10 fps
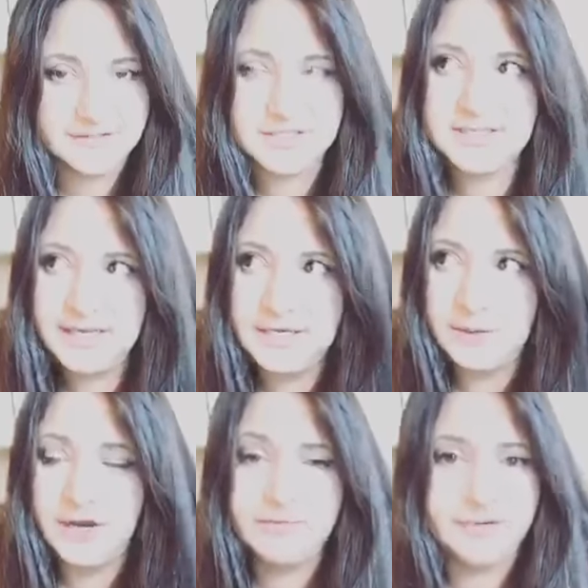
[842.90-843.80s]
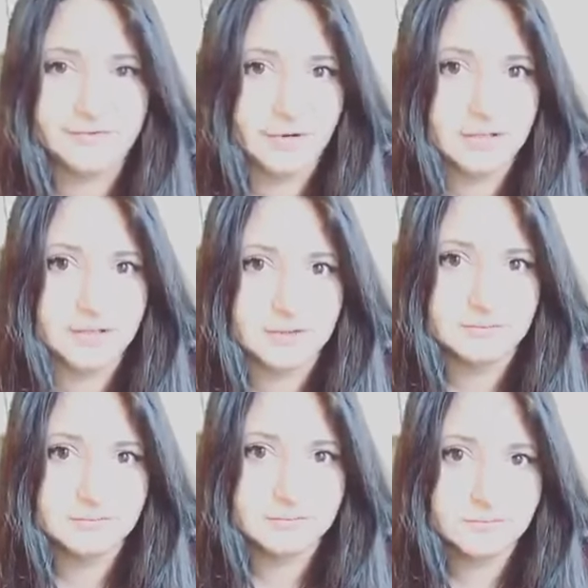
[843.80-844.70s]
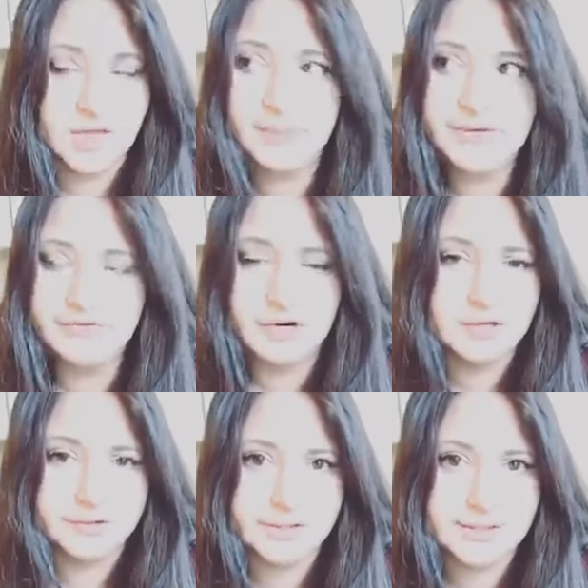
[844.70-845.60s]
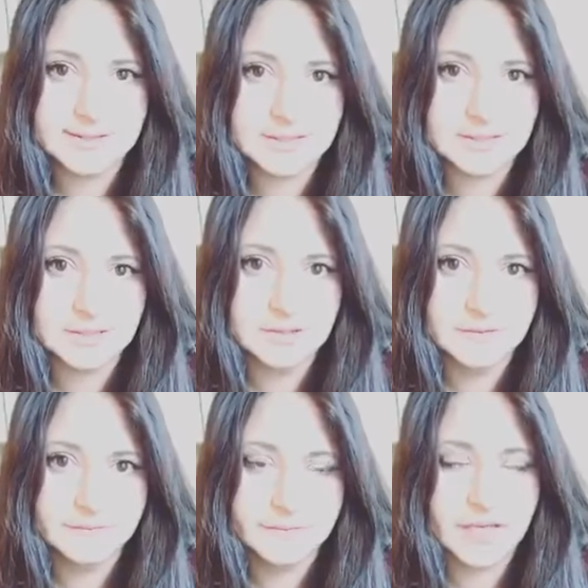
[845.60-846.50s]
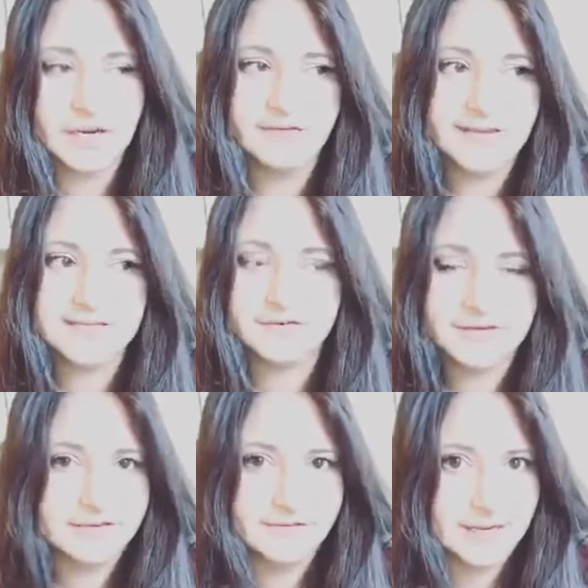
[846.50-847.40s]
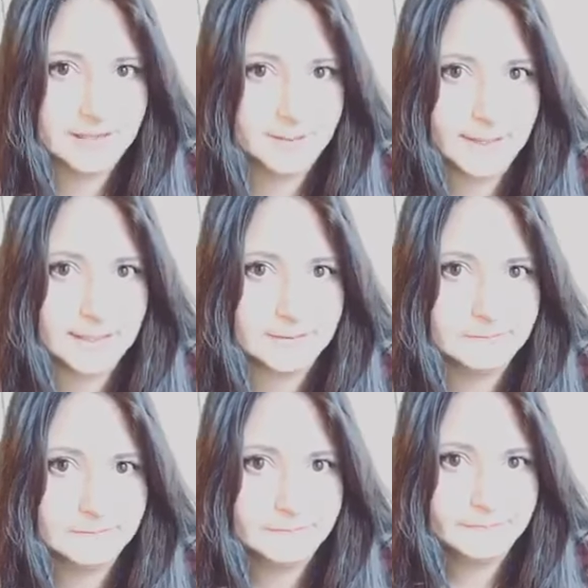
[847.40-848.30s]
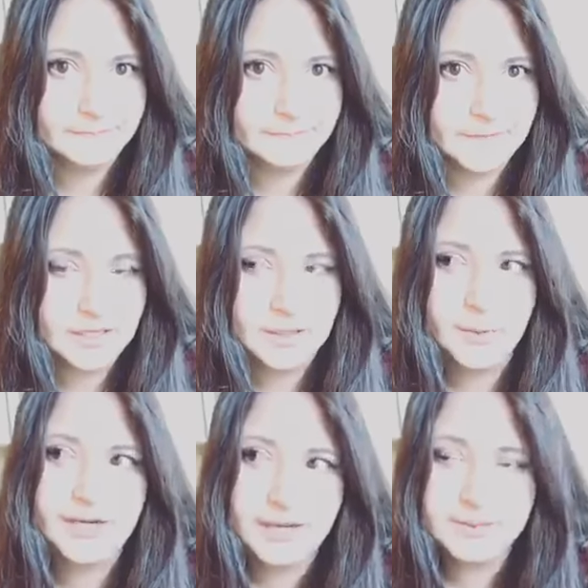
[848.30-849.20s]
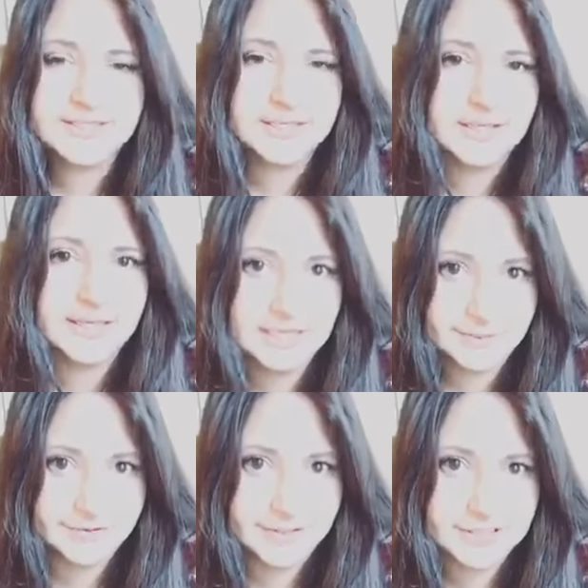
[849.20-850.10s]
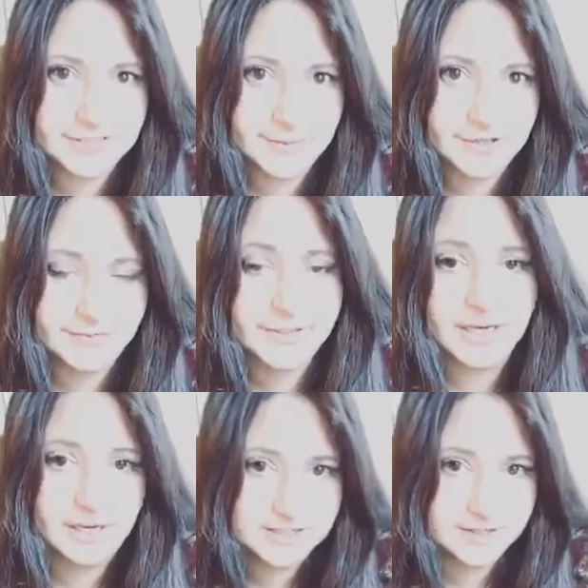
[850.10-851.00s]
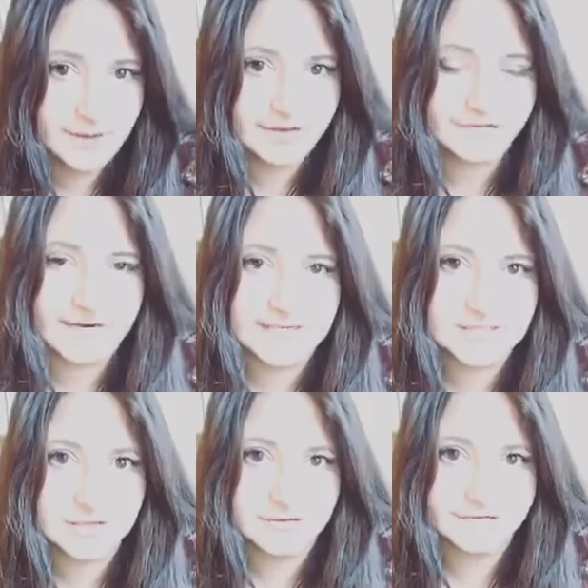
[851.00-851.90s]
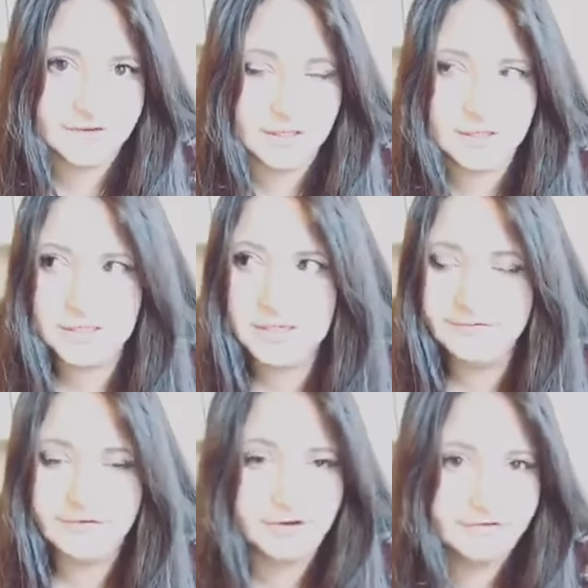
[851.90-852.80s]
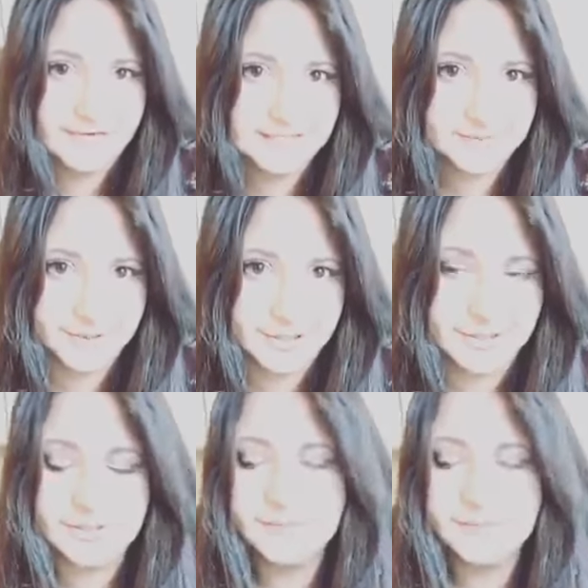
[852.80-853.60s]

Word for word: and say, you know what, I've been wrong. I've been wrong on this. And I've had to reevaluate. When I was in the Hebrew Roots movement, ask my friends on, on, um, on Facebook,